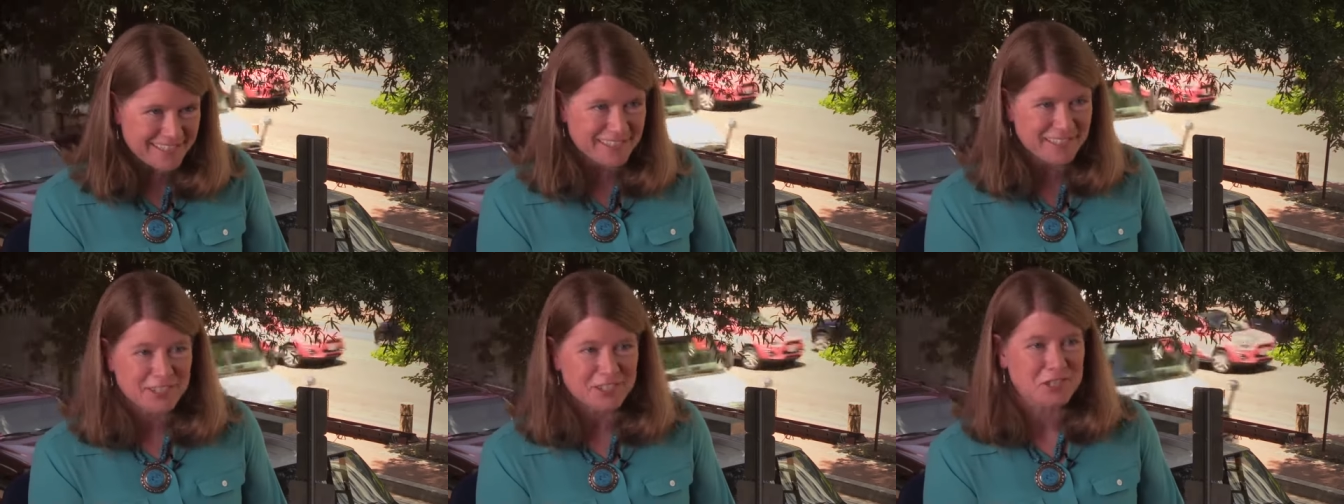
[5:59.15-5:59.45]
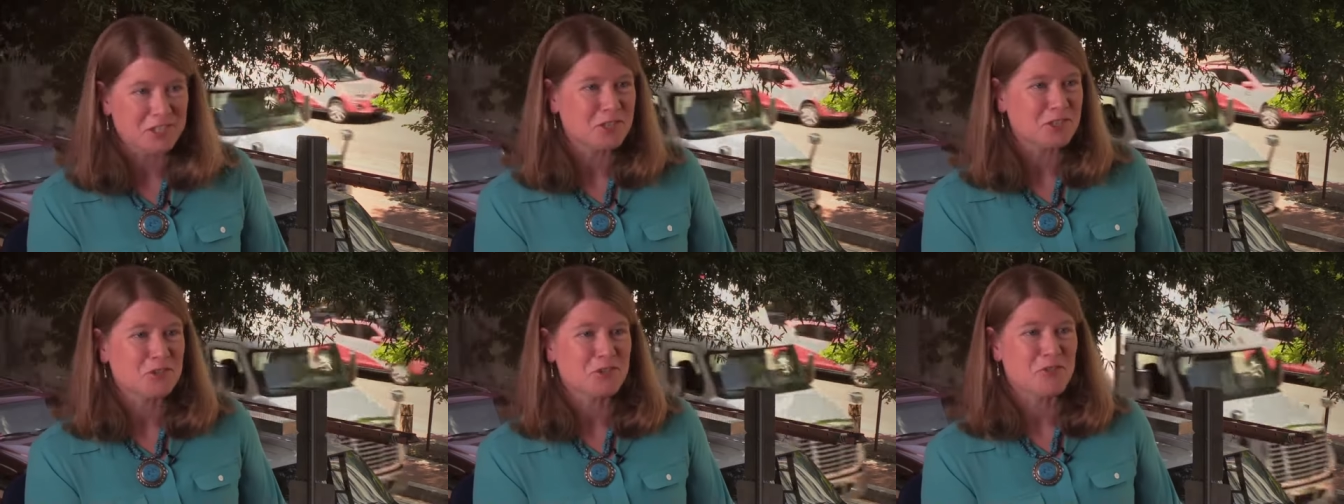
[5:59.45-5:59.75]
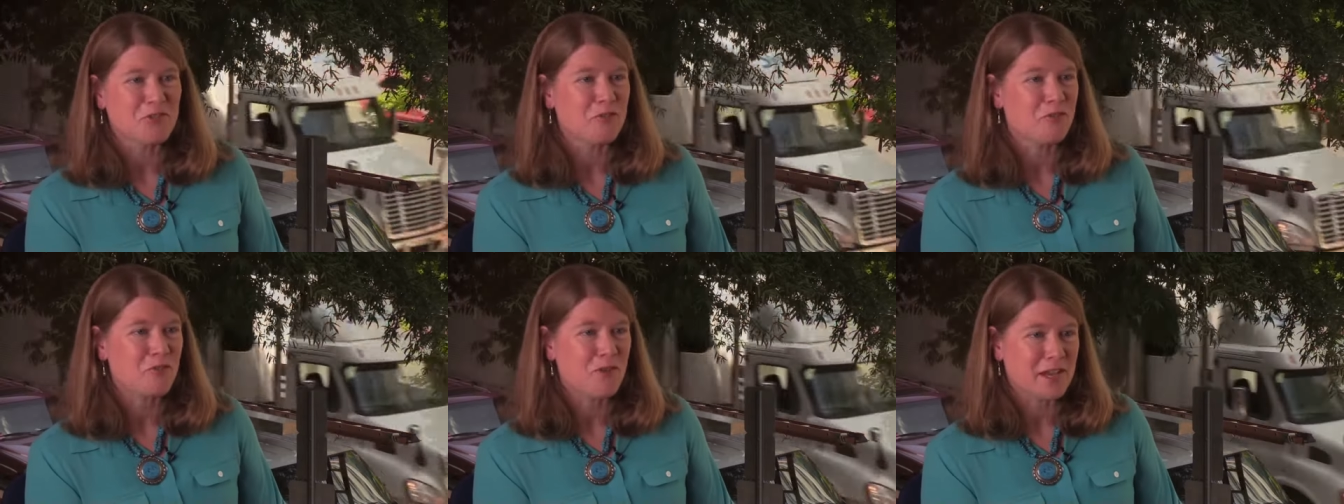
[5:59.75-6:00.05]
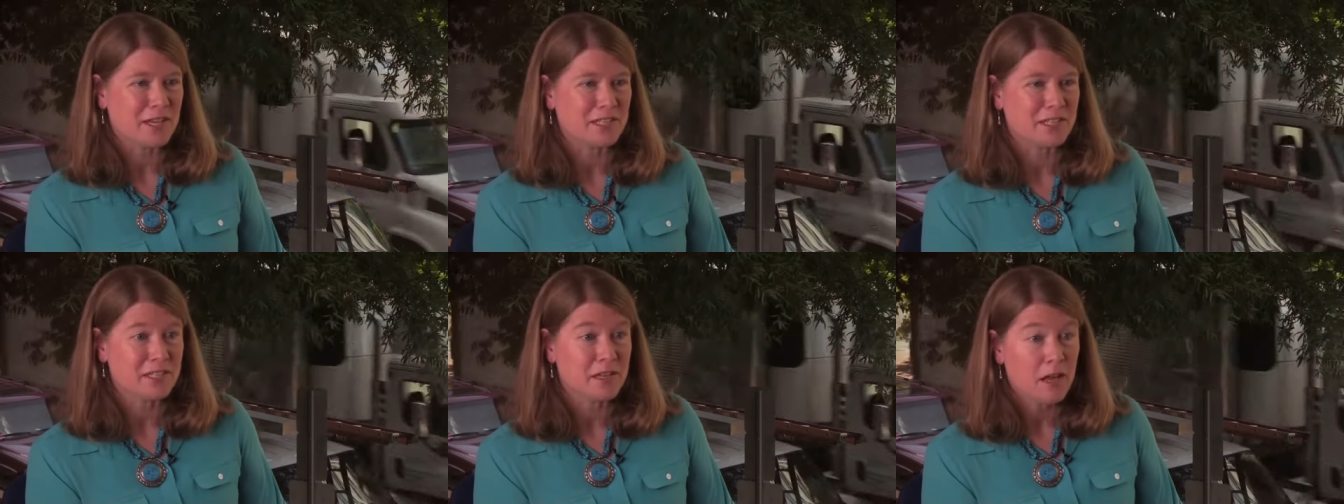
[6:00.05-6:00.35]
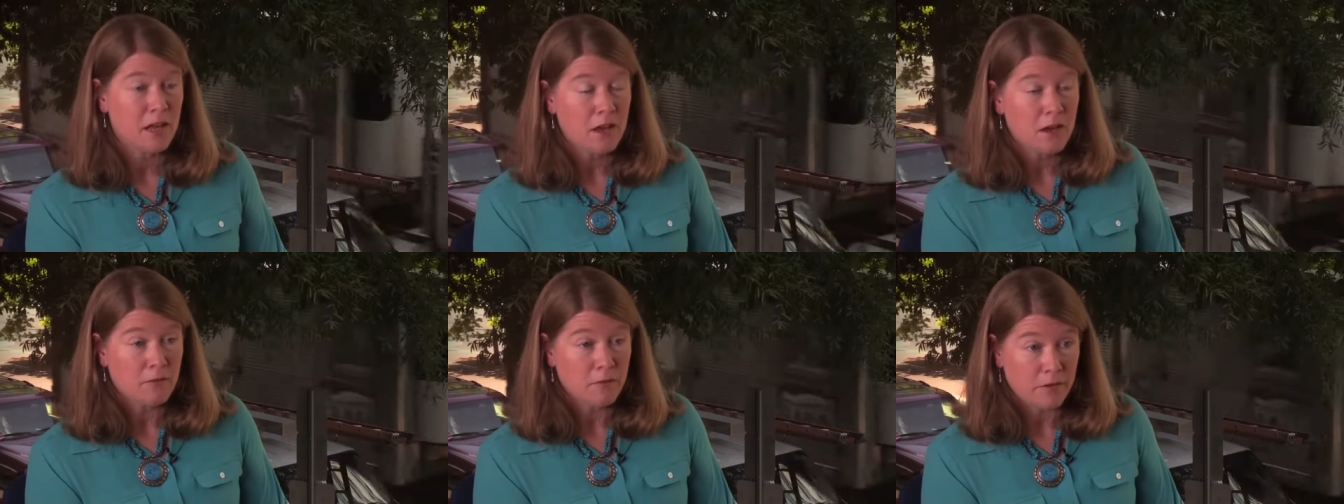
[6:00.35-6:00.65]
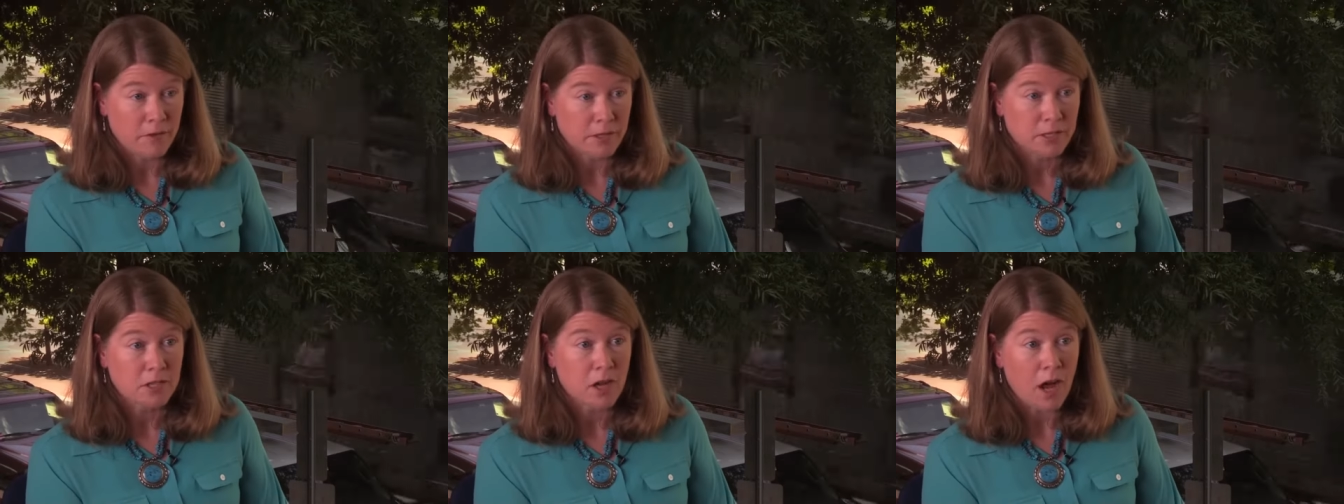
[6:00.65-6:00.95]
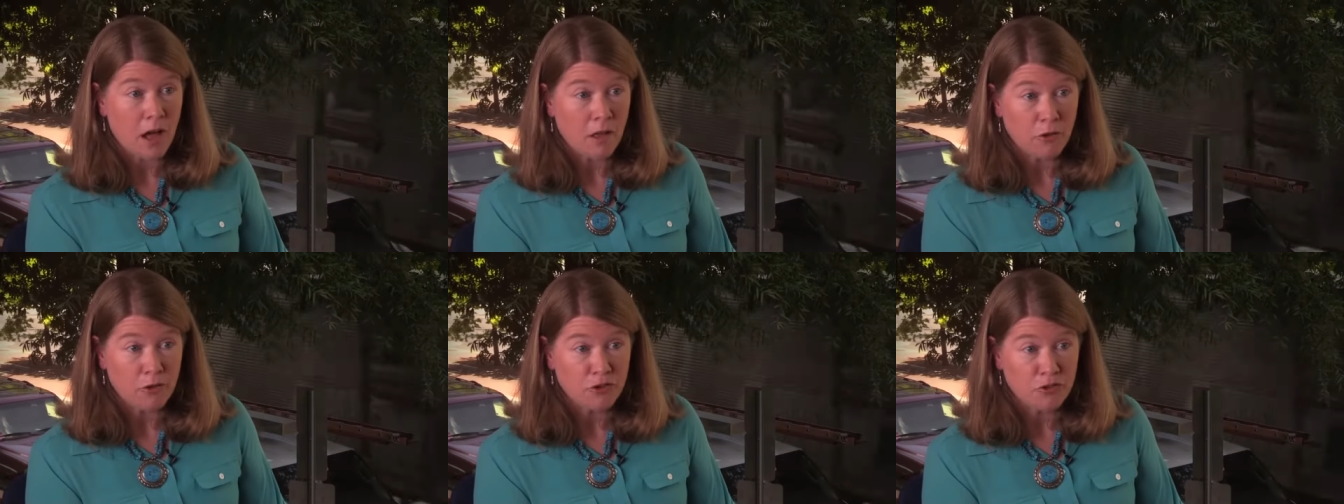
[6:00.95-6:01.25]
This is all sort of grist for the
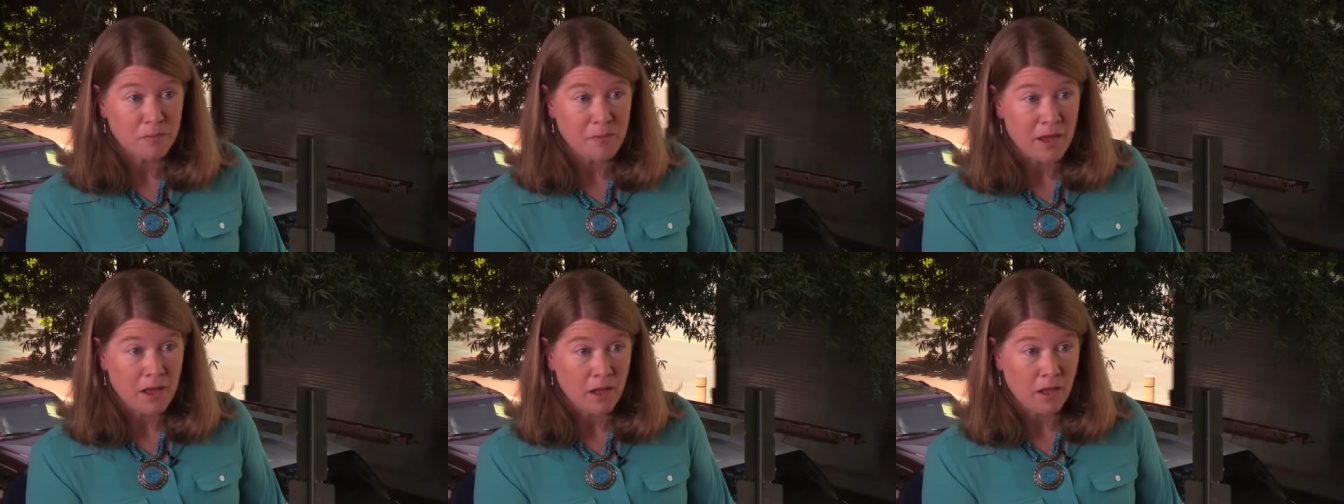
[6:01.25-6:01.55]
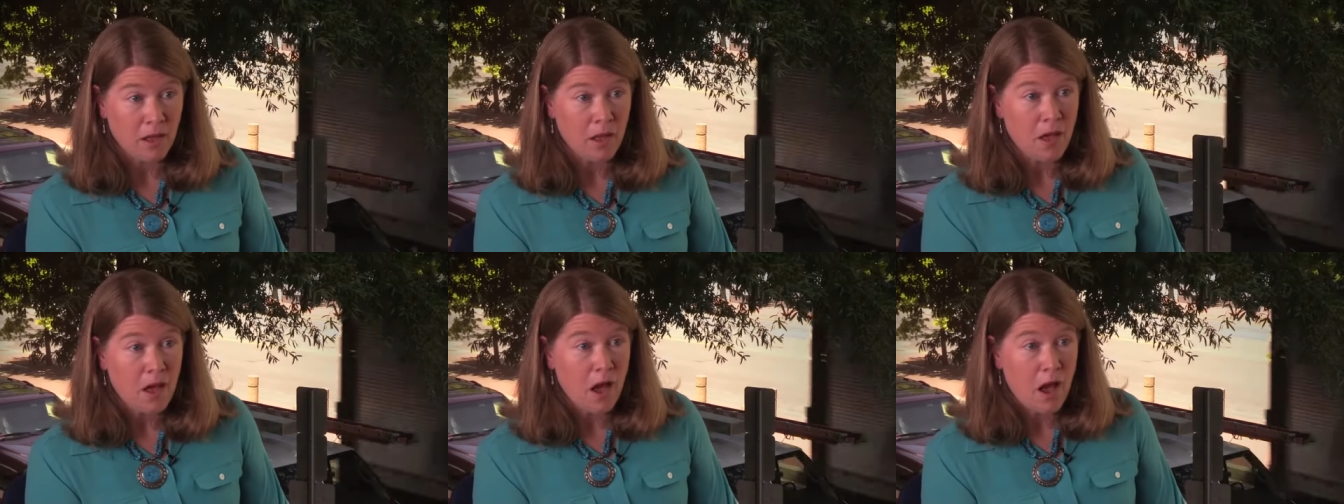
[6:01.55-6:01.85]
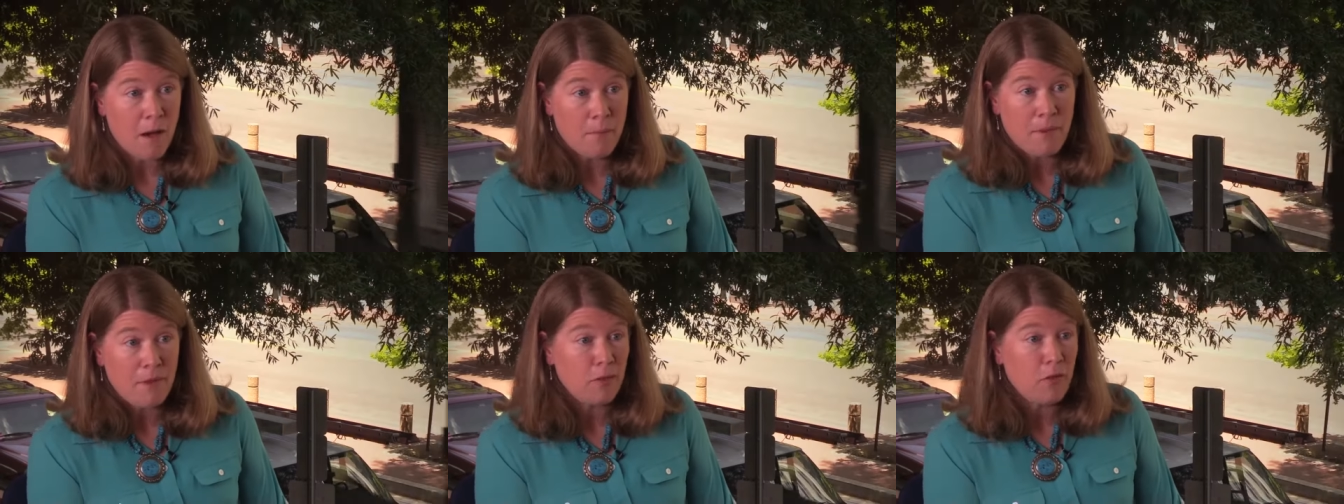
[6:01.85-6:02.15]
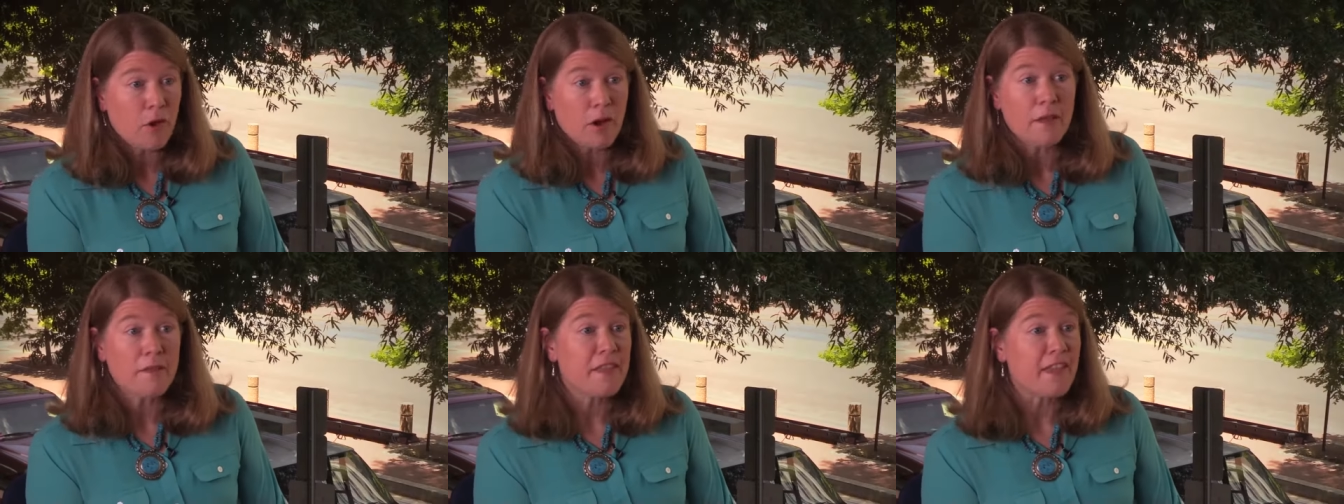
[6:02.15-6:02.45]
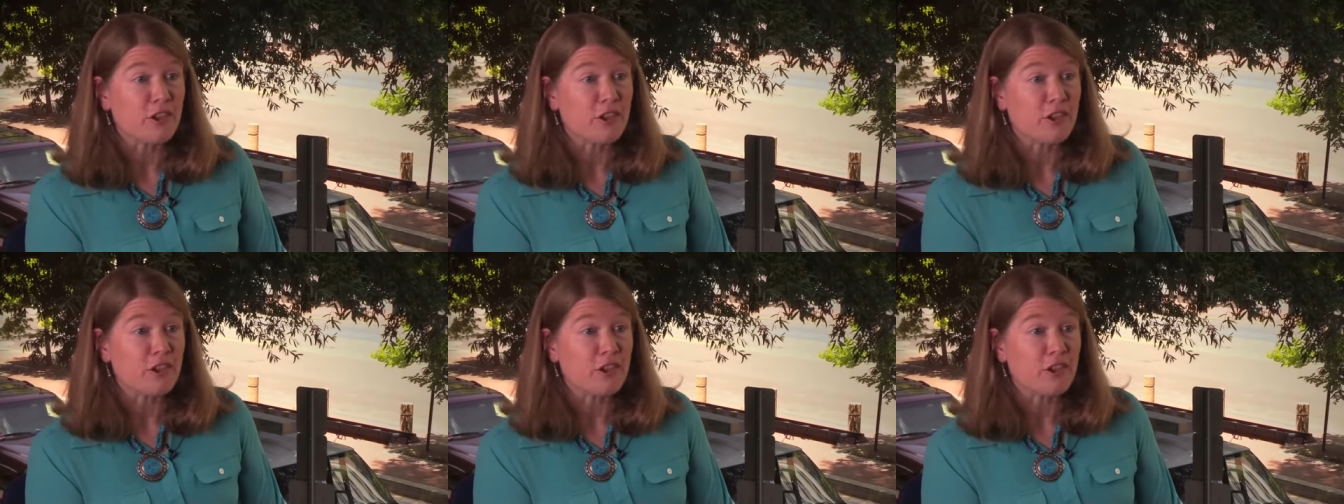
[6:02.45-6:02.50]
Scholars Mill. Um, but look at the